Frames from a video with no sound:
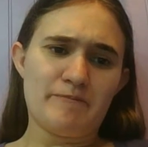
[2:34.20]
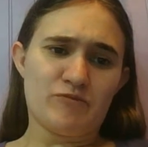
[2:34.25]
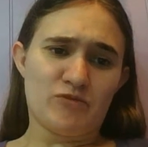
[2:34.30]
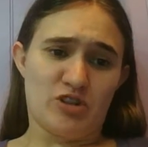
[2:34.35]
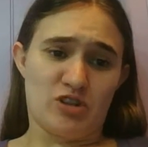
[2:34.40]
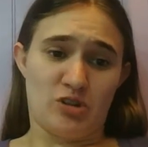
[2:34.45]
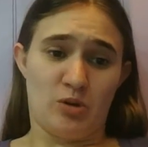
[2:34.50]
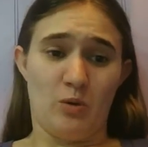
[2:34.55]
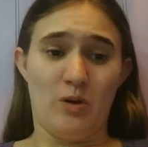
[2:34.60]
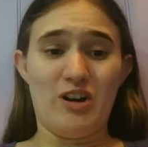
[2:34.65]

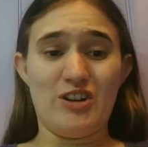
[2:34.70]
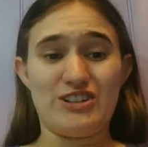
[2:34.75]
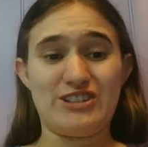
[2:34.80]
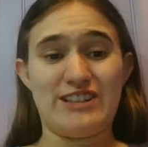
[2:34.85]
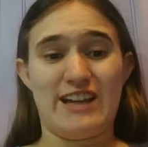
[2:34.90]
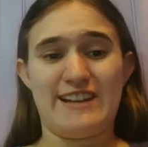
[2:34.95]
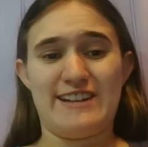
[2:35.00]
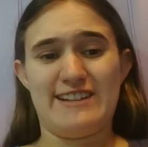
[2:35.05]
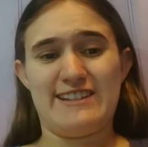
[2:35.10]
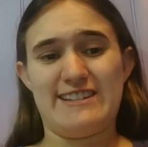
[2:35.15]
So while
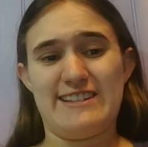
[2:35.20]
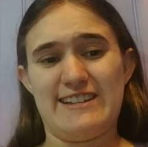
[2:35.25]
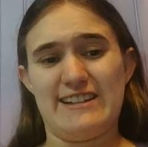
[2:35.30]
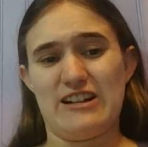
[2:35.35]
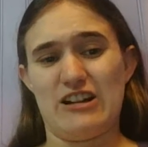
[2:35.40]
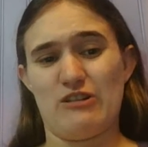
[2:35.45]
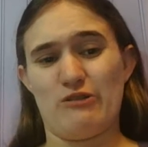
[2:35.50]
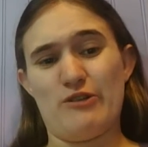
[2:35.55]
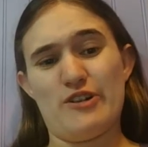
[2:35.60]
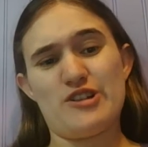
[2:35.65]
Cetus
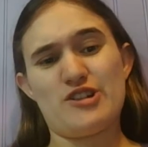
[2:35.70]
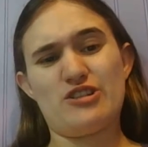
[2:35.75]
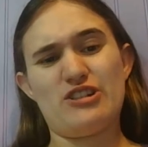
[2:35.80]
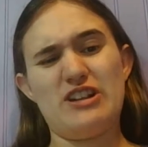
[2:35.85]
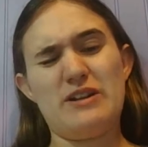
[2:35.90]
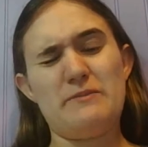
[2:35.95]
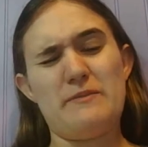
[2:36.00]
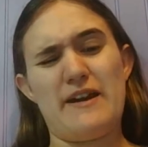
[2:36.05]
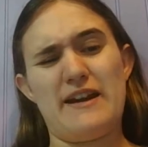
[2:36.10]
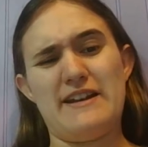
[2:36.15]

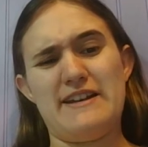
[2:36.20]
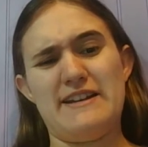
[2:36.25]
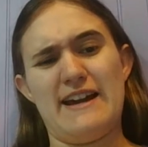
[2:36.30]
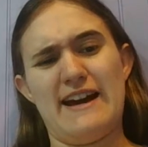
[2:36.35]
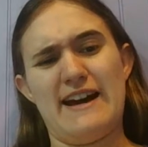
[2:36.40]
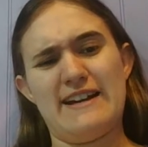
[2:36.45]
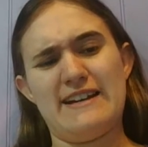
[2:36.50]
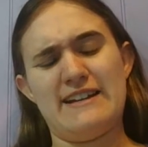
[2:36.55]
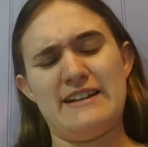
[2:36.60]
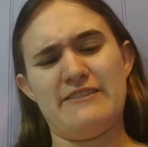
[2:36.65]
originally may
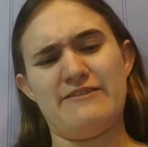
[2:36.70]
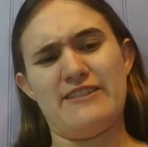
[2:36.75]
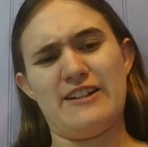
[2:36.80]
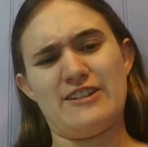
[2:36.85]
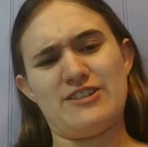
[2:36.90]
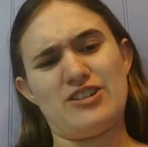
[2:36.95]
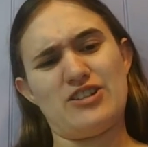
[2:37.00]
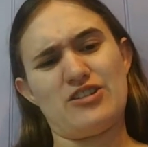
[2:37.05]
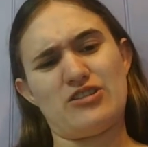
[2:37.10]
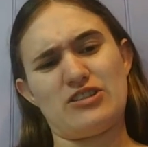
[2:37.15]
not have
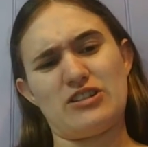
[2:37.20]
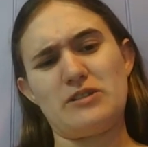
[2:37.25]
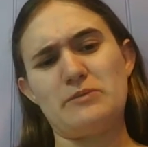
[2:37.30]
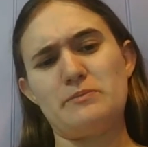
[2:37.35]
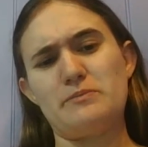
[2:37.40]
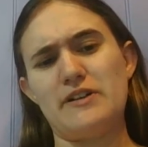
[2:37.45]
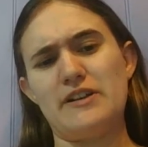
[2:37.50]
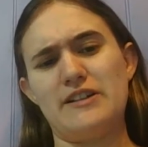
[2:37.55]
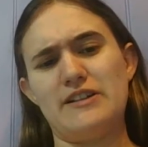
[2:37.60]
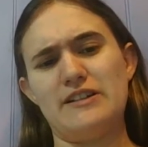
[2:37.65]
necessarily
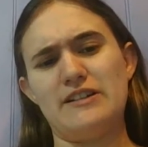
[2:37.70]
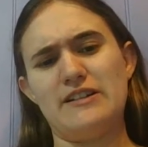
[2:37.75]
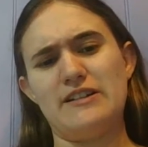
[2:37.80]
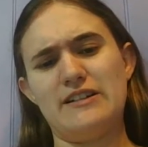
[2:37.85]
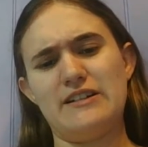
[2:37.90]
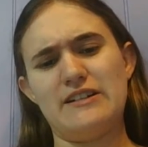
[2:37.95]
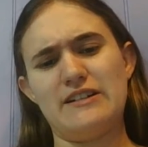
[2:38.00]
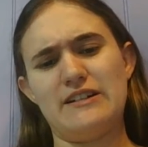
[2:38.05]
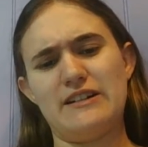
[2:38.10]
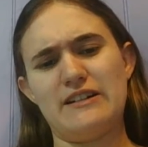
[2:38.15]
been
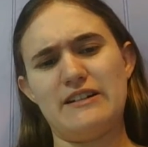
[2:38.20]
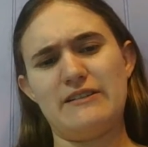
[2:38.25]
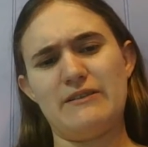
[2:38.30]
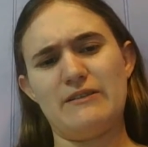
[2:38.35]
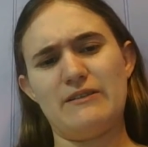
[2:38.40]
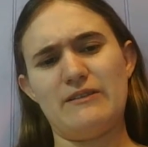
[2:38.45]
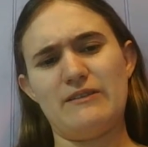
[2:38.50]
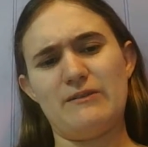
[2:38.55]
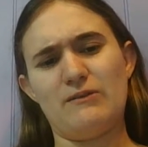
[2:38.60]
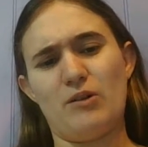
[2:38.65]

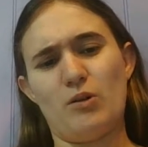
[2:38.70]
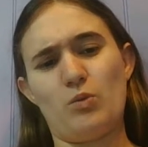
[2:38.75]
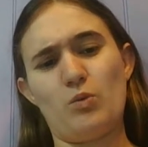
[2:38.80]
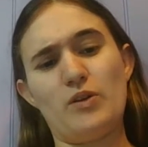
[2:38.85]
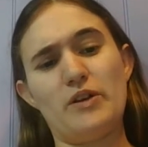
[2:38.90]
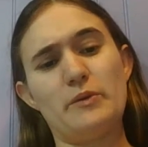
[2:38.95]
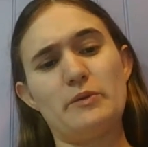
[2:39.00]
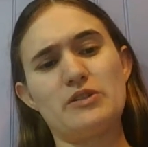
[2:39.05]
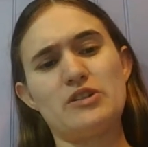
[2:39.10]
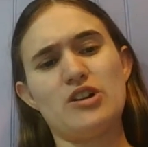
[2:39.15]
what
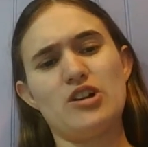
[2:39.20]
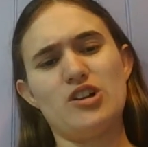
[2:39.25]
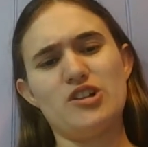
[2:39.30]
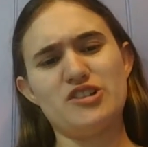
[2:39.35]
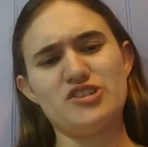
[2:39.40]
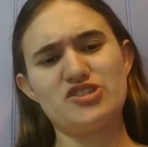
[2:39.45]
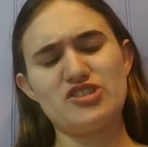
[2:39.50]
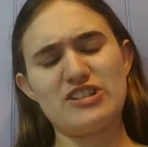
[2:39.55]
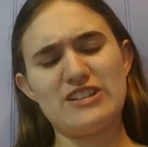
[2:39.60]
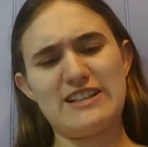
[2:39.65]
we would call
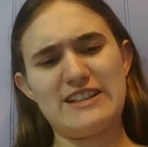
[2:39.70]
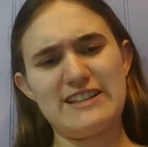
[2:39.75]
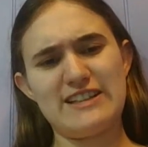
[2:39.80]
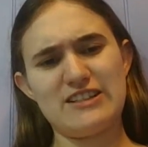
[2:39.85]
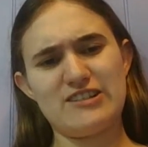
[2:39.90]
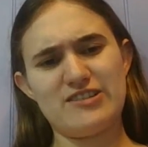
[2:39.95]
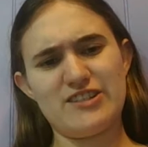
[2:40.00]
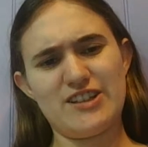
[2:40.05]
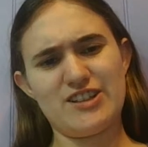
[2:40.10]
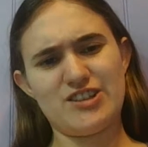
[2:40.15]
a draconic
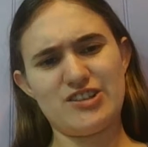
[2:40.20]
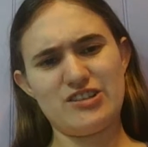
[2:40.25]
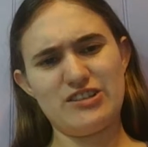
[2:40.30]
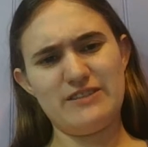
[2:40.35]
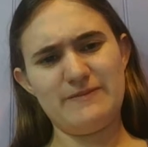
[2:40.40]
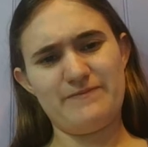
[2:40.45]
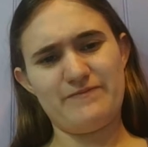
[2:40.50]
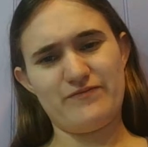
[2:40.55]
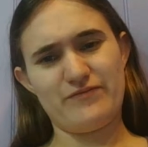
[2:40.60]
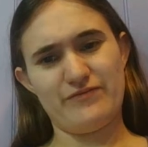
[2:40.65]

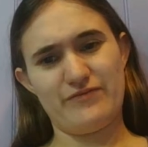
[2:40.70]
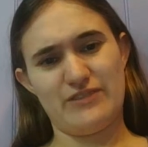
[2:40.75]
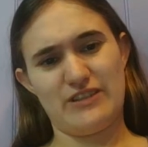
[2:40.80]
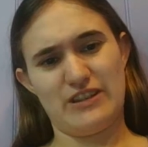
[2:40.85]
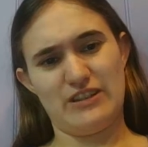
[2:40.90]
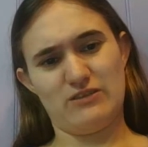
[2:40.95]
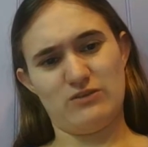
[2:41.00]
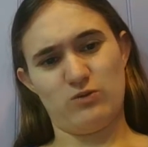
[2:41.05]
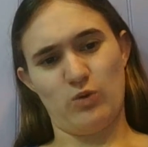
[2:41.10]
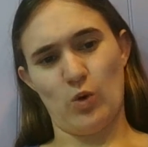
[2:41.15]
creature,
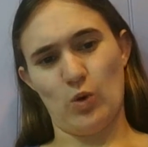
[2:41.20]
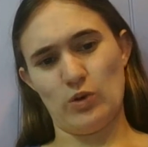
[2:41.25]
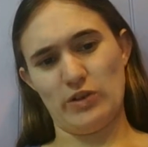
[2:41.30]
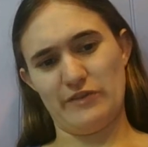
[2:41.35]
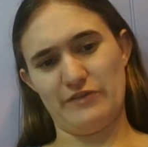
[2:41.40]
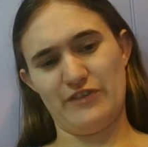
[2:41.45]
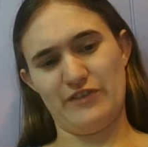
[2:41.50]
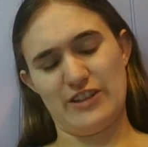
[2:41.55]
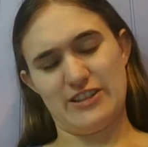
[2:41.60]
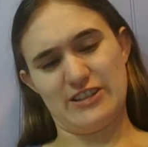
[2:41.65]
the role it
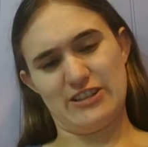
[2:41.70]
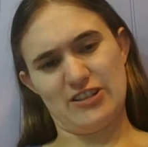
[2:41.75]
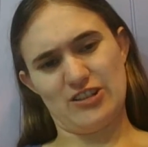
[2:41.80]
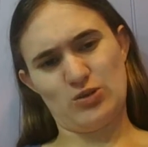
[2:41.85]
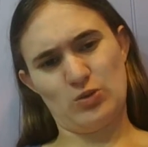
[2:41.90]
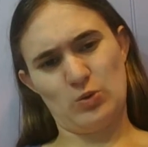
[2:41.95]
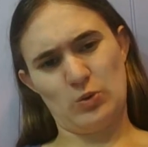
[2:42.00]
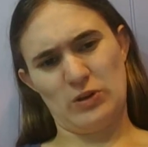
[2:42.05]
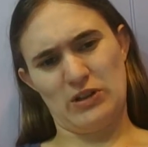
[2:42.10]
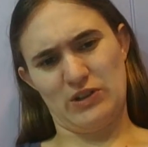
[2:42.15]
fits in the
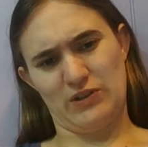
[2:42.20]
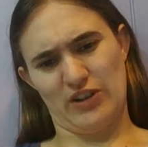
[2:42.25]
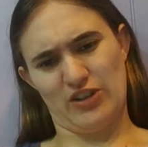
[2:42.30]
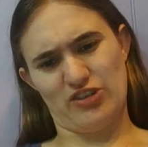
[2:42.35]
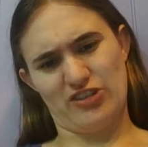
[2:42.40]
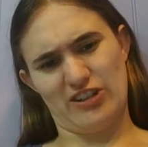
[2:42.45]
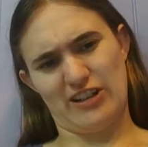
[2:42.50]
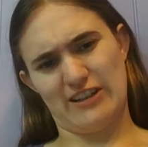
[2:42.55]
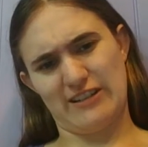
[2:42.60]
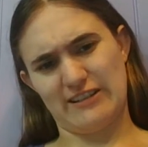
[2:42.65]
story is very
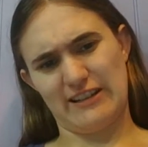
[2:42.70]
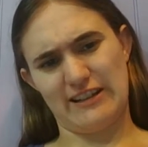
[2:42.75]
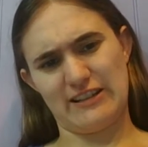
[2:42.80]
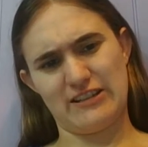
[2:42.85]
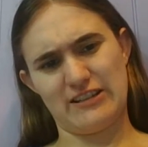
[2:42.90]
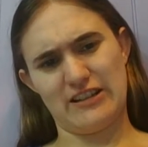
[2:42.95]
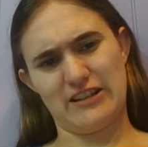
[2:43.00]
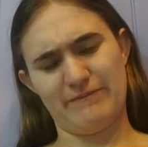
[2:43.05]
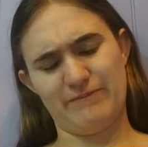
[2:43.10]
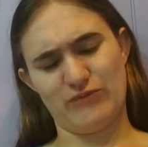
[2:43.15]
draconic. Like
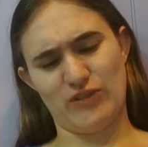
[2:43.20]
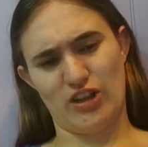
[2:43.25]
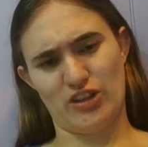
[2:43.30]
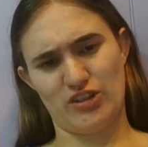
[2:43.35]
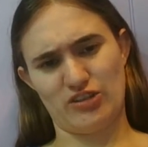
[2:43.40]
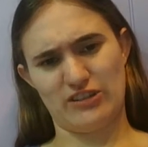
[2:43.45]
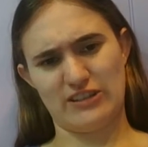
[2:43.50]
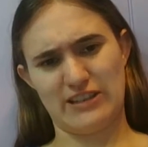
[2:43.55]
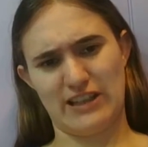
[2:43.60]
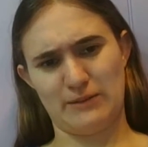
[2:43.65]

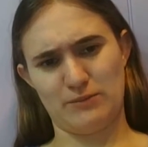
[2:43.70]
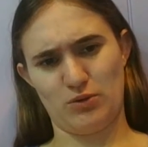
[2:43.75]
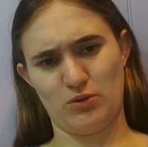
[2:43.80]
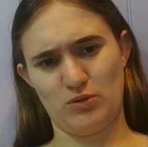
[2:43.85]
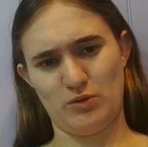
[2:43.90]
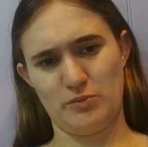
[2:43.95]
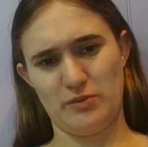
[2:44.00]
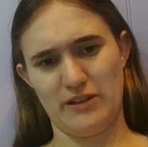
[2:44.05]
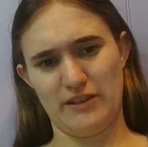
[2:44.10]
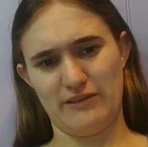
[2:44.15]
another example
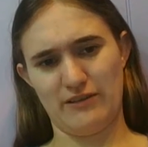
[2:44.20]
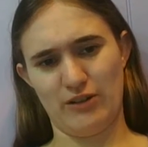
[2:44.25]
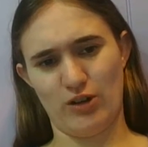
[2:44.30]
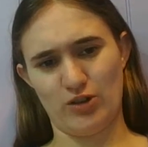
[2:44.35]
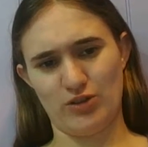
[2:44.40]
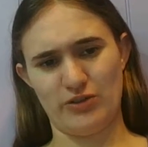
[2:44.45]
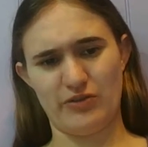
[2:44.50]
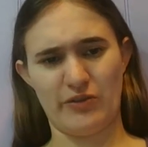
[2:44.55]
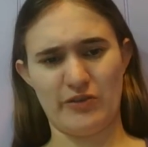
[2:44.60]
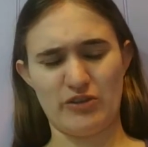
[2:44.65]
would be
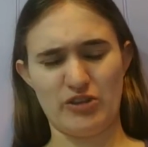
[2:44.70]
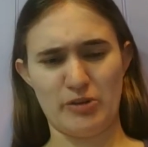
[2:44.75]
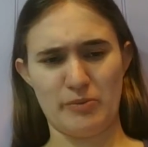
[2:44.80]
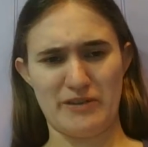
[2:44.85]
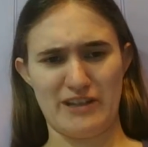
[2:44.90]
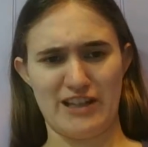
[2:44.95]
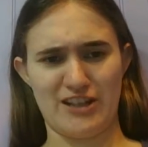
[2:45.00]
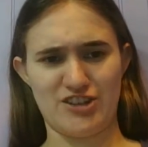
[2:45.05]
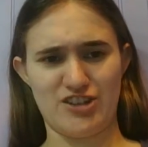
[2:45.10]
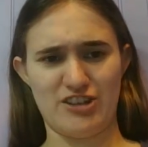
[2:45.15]
also from Greek
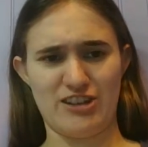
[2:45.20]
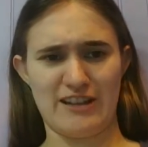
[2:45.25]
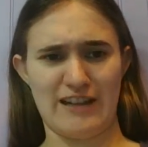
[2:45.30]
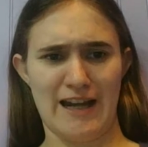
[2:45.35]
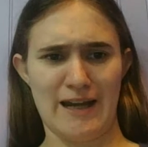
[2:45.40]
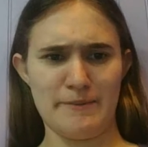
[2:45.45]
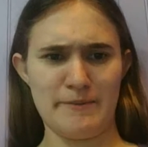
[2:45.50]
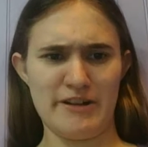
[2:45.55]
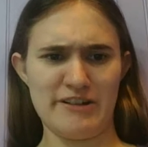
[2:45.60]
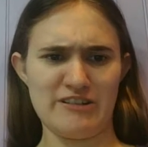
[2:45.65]
mythology, the
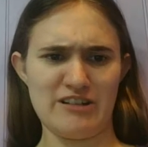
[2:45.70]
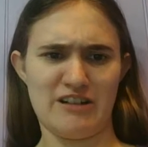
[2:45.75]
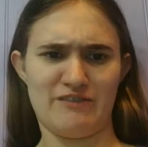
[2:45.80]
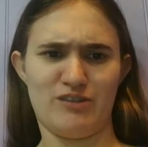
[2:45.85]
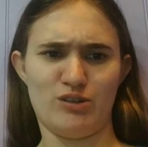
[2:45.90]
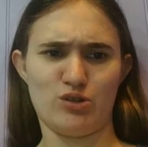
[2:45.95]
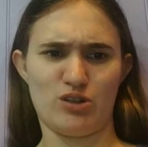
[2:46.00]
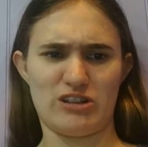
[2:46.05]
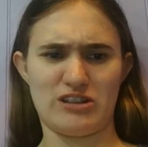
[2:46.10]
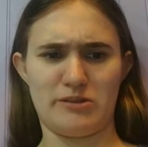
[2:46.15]
Chimera. If
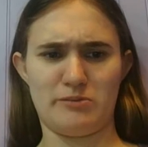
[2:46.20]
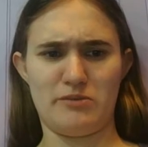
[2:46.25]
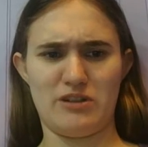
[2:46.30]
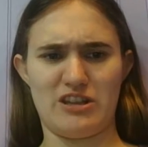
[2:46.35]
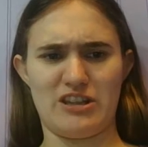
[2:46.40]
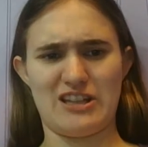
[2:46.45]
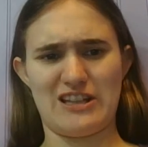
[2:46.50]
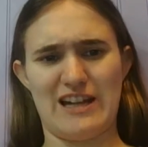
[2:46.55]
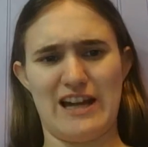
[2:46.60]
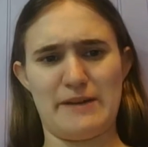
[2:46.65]
you look at the myth
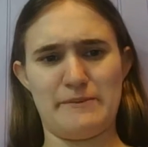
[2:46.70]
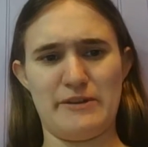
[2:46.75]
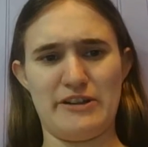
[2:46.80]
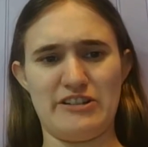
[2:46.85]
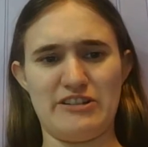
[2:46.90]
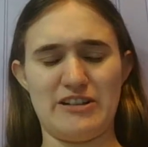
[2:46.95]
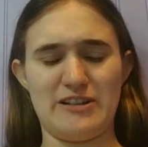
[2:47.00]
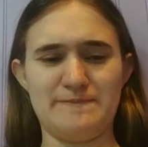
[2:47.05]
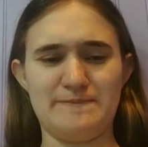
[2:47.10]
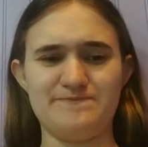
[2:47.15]
of the
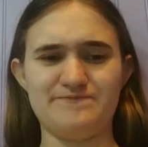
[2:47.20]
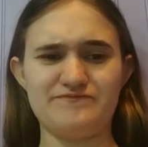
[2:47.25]
Chimera,